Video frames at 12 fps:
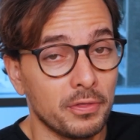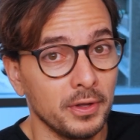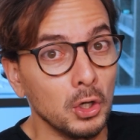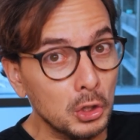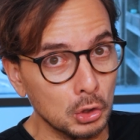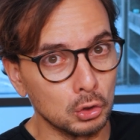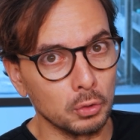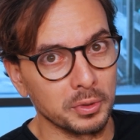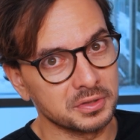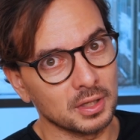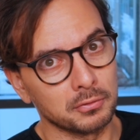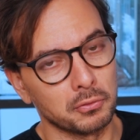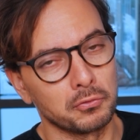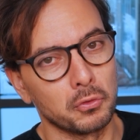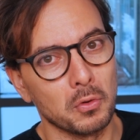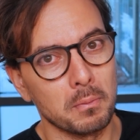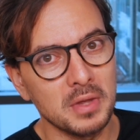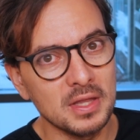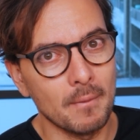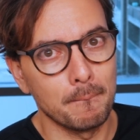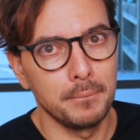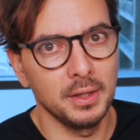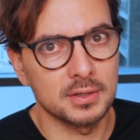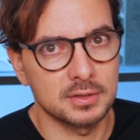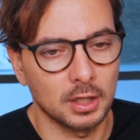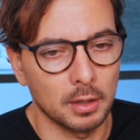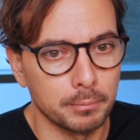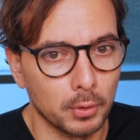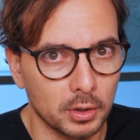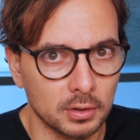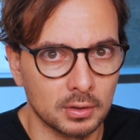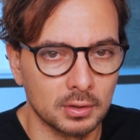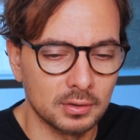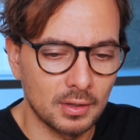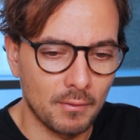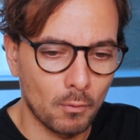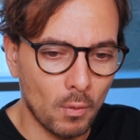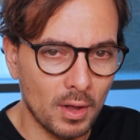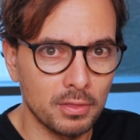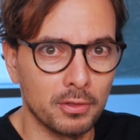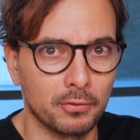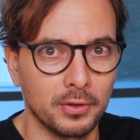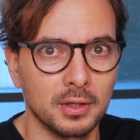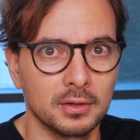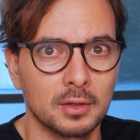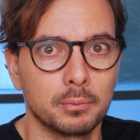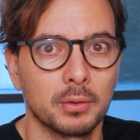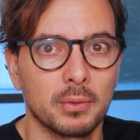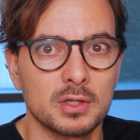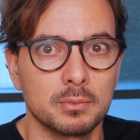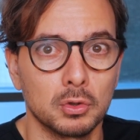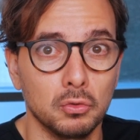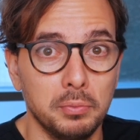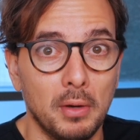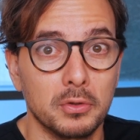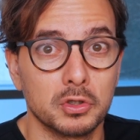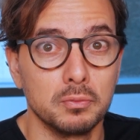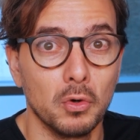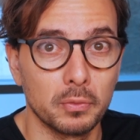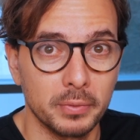thing on YouTube is that for me, the biggest sticking point, the one thing that prevents me to publish more